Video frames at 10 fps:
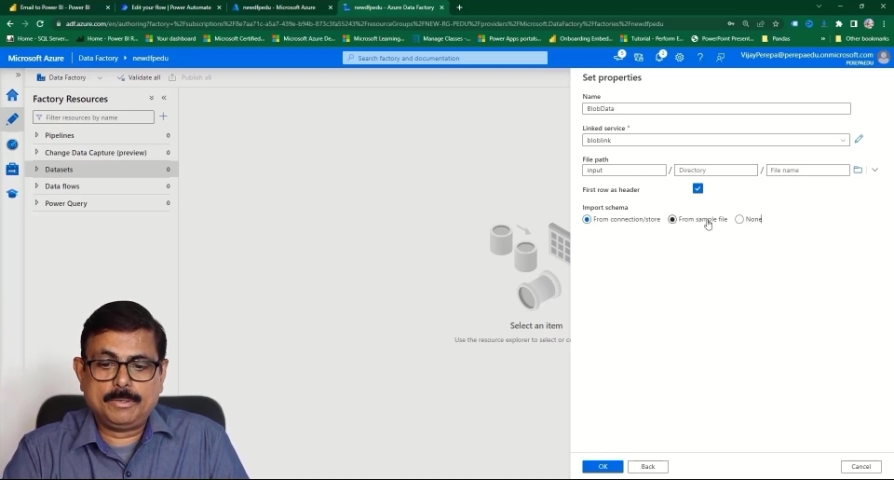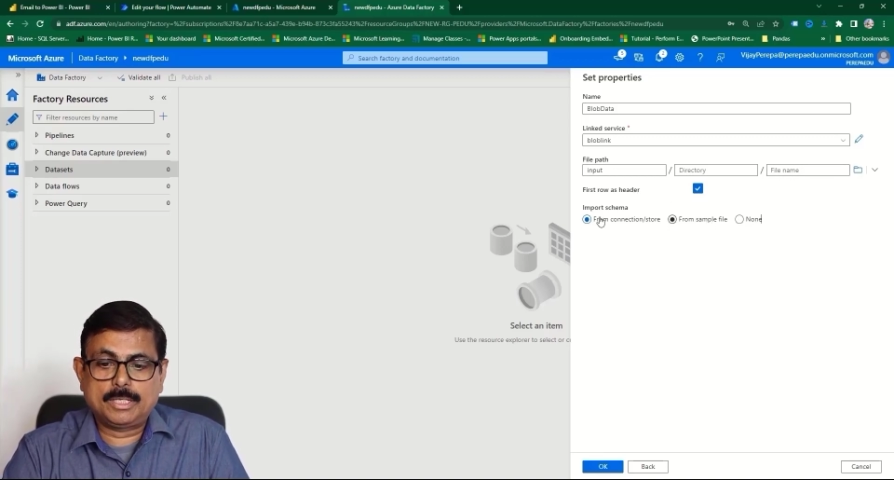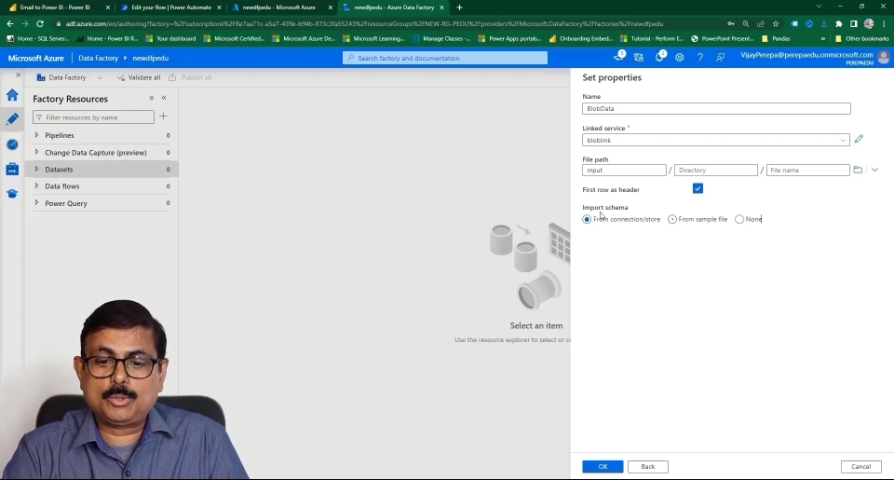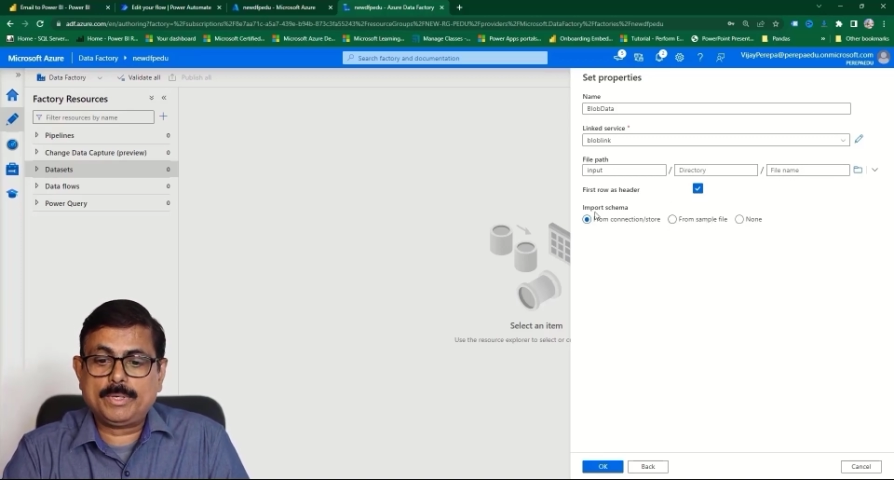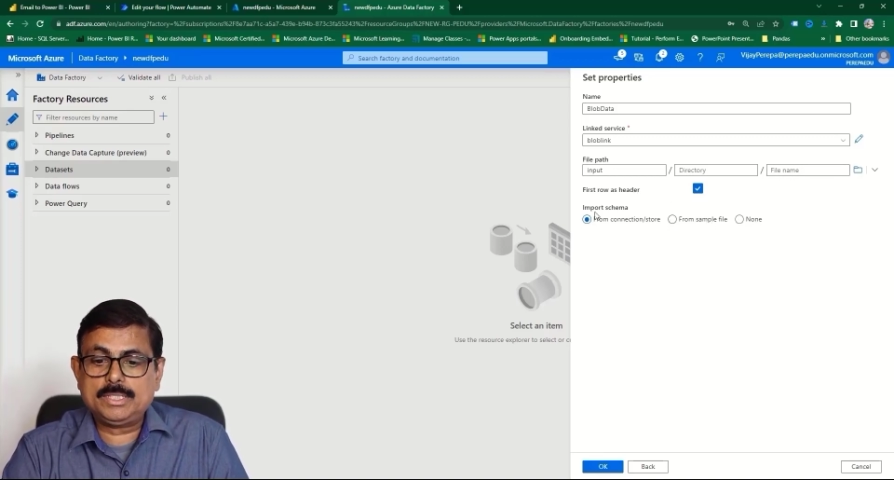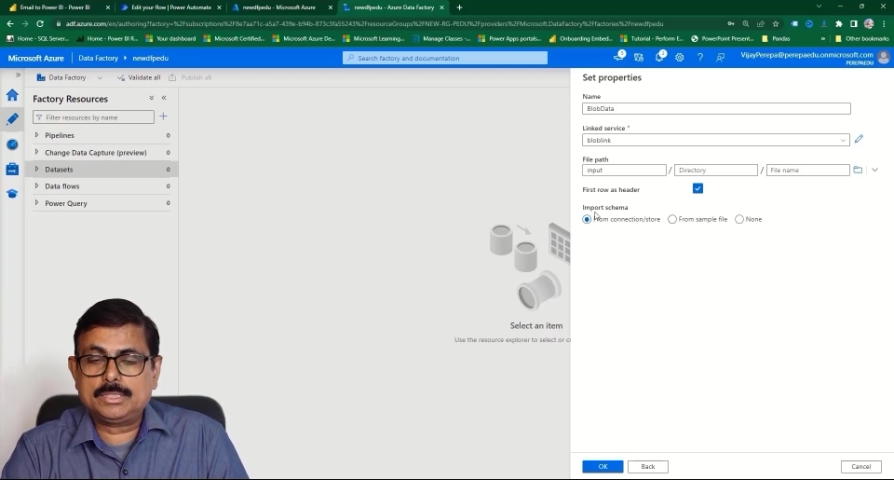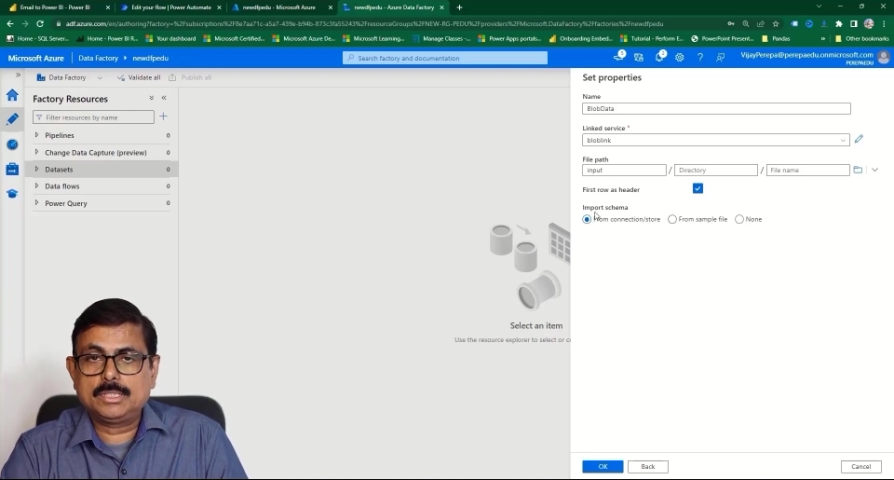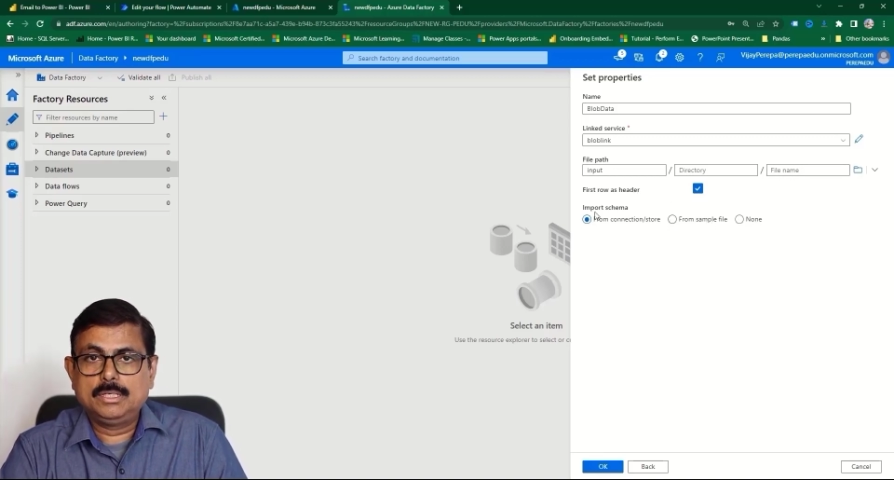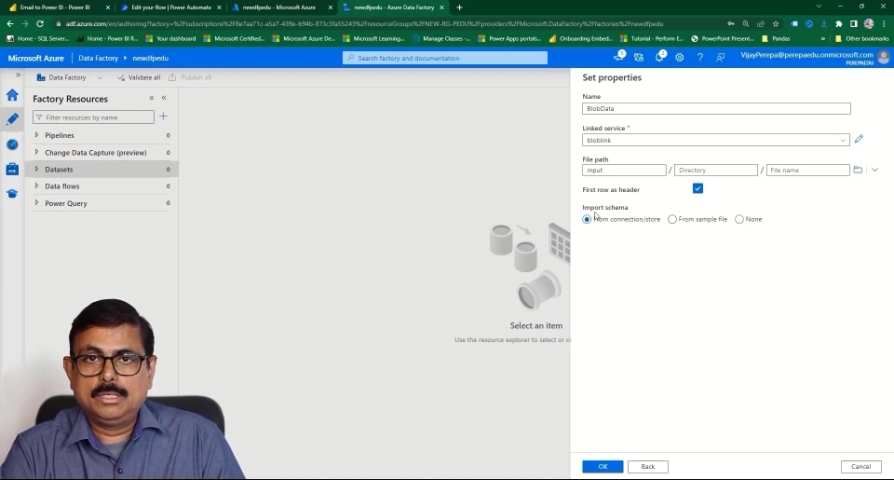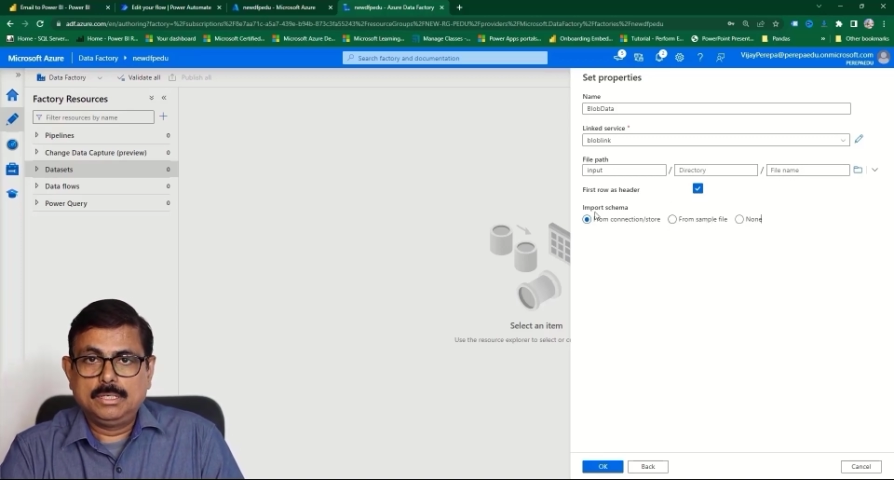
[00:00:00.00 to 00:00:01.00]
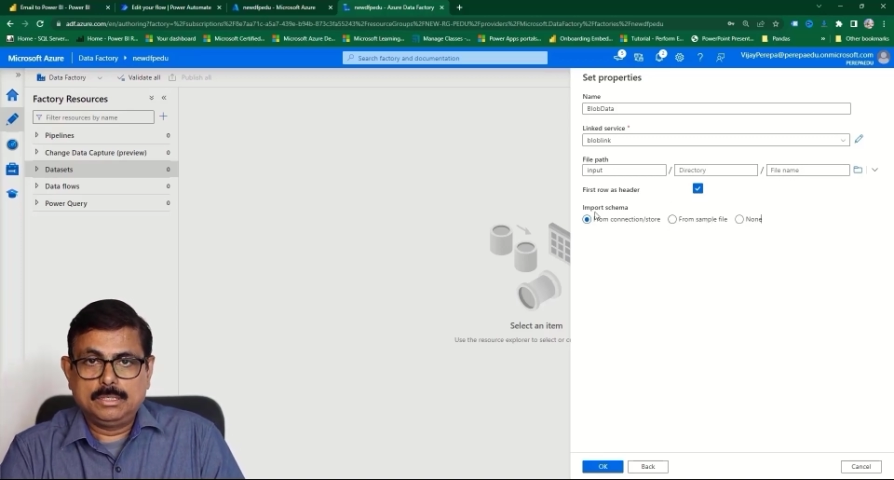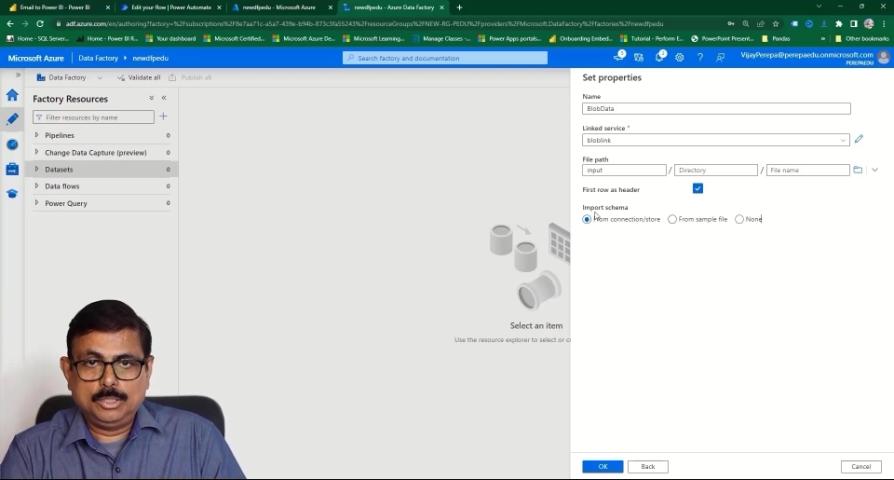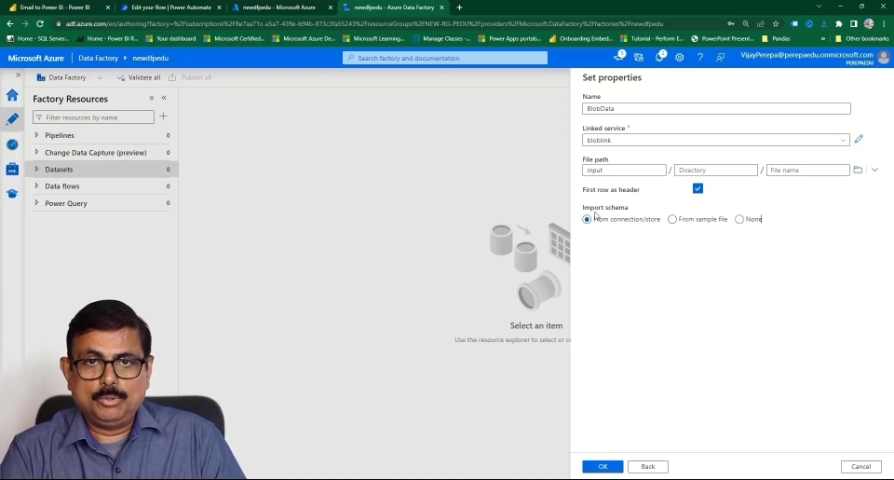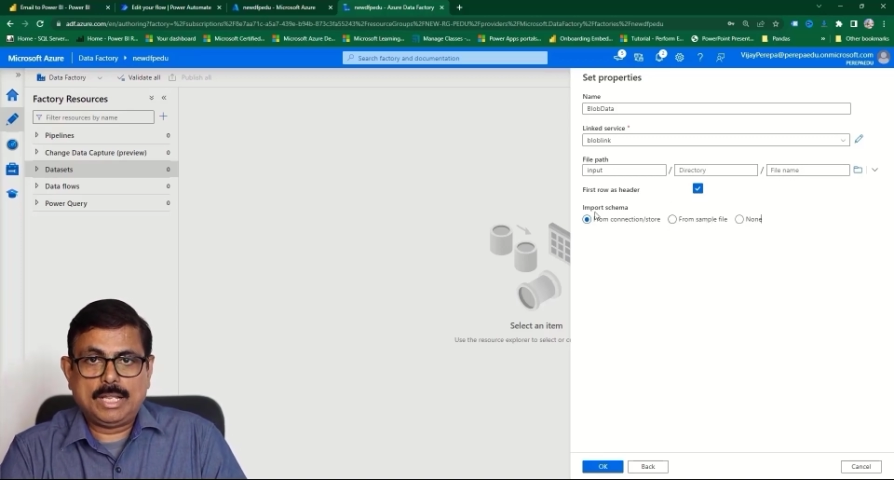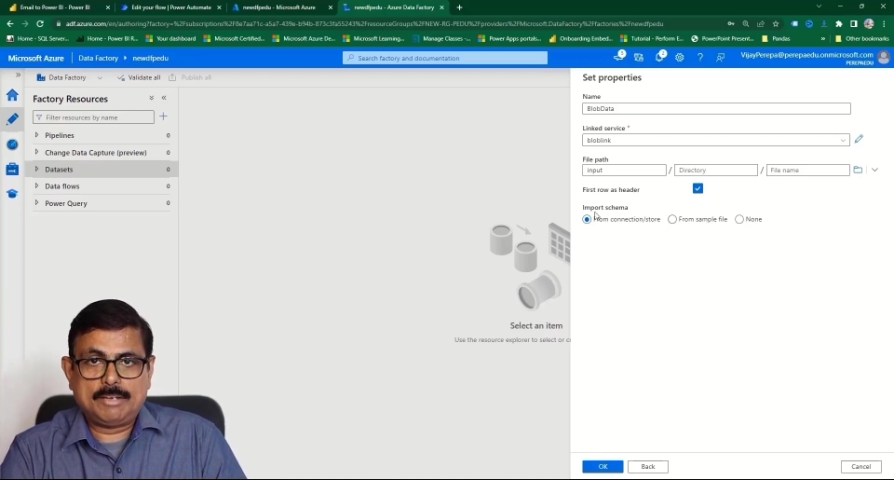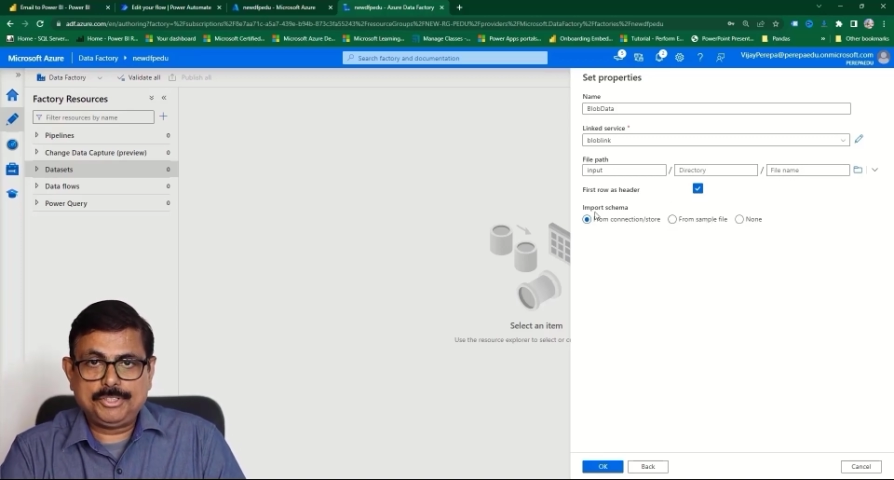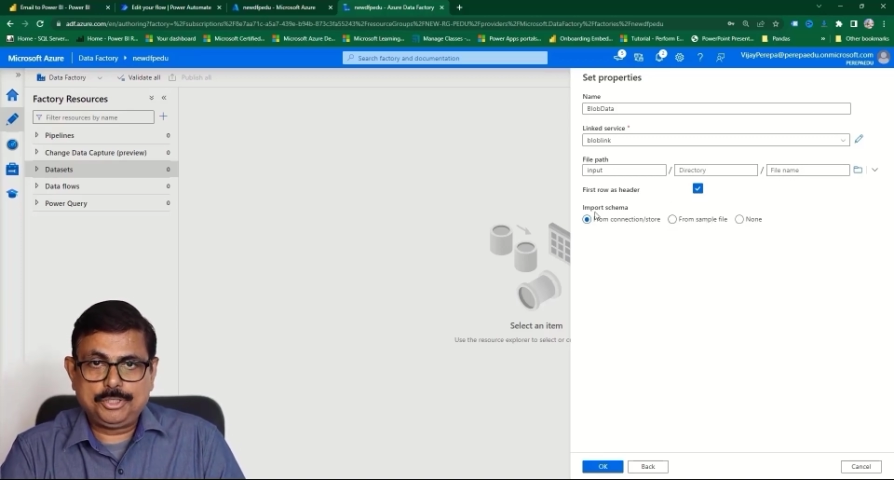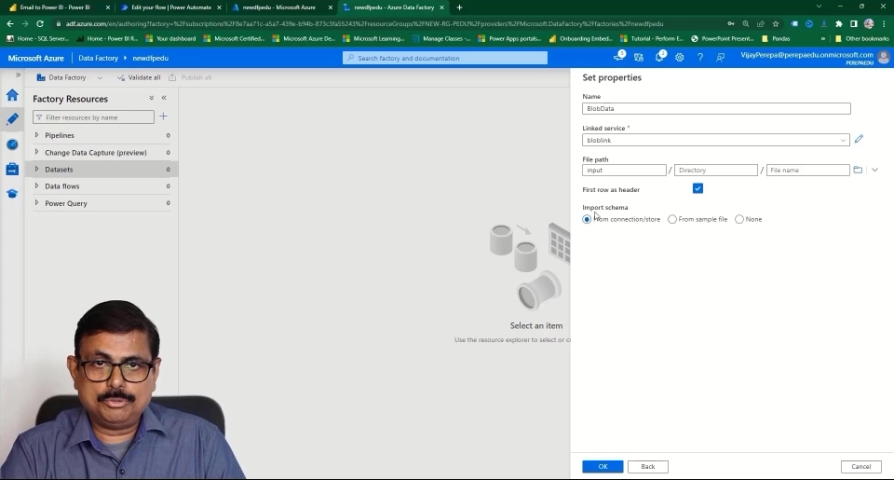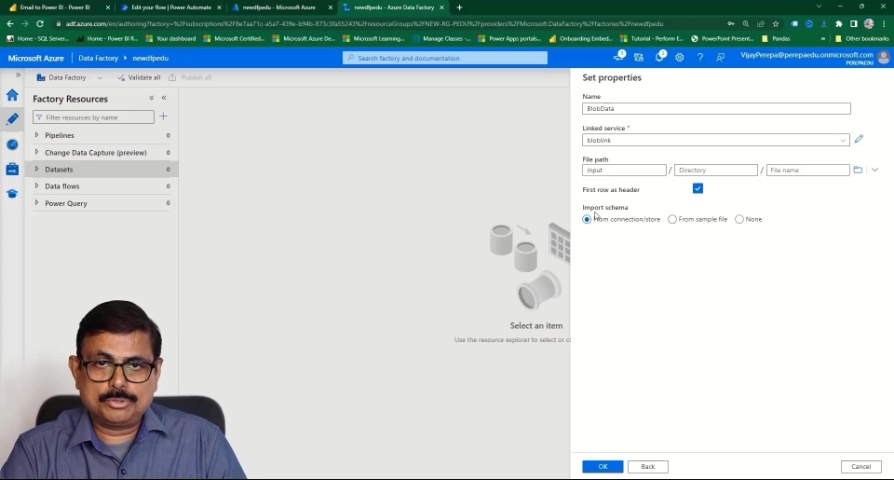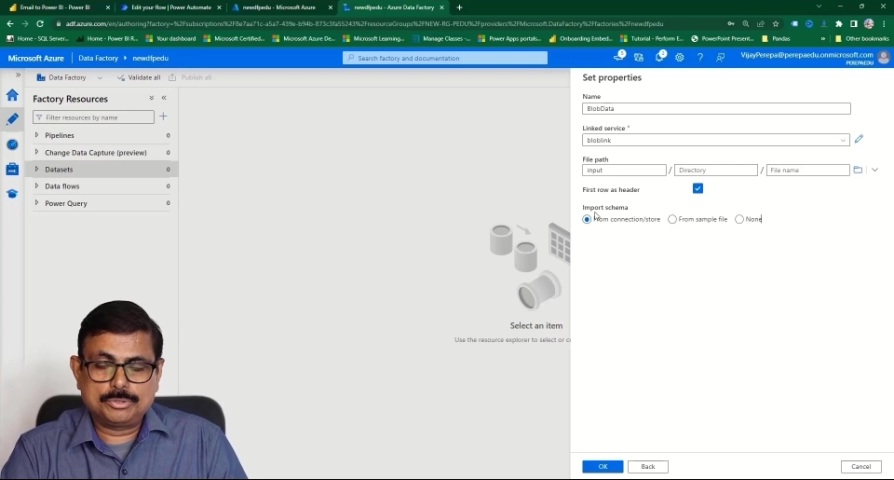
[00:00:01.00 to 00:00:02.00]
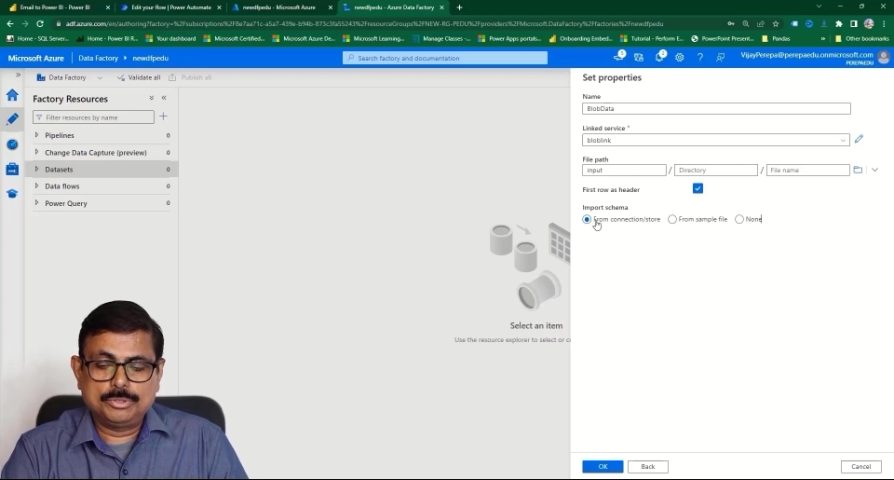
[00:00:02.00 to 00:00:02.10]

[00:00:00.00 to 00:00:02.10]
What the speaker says: Otherwise you will have issues.